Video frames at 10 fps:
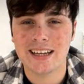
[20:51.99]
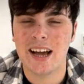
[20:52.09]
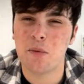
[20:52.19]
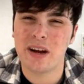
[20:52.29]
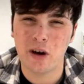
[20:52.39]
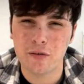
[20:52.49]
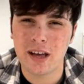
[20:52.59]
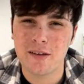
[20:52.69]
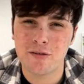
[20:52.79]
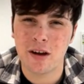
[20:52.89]
I went off
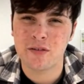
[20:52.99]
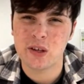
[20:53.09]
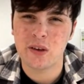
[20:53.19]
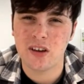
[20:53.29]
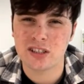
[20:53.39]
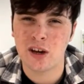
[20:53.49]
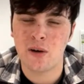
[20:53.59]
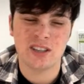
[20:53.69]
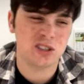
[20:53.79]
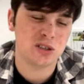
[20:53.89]
it a few years ago.
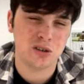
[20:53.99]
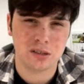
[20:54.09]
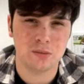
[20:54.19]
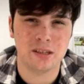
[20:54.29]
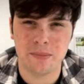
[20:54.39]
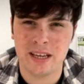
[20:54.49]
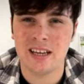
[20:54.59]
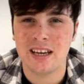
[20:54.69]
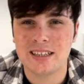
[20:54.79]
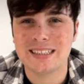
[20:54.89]
I just thought it was a
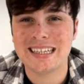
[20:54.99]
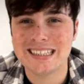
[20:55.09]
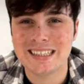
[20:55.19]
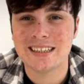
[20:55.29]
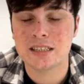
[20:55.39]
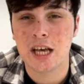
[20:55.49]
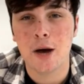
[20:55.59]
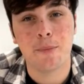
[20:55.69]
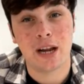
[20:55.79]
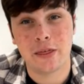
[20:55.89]
bit tedious,
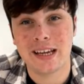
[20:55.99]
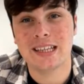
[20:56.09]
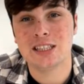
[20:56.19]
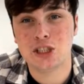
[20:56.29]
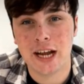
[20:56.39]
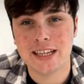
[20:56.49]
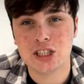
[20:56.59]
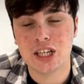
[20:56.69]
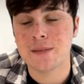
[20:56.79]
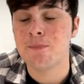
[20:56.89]
but I think it's
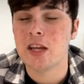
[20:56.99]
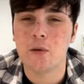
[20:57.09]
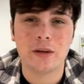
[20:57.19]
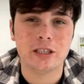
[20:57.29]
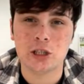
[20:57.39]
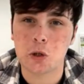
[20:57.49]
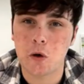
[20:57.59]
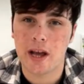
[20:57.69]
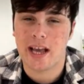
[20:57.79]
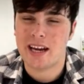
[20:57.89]
changing, which is
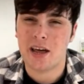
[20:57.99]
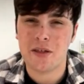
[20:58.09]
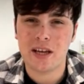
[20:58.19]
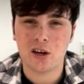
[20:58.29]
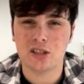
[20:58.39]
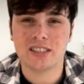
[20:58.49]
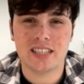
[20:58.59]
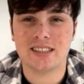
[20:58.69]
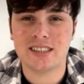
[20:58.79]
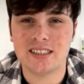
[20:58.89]
great. And I think
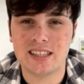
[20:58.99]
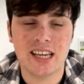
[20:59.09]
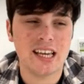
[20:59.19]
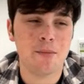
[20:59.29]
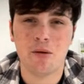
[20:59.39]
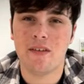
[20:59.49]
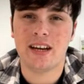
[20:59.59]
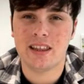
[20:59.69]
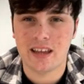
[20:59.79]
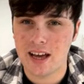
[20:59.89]
consistency above
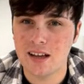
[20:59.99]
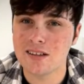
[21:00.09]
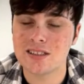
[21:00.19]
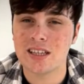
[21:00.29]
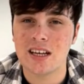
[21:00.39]
anything else.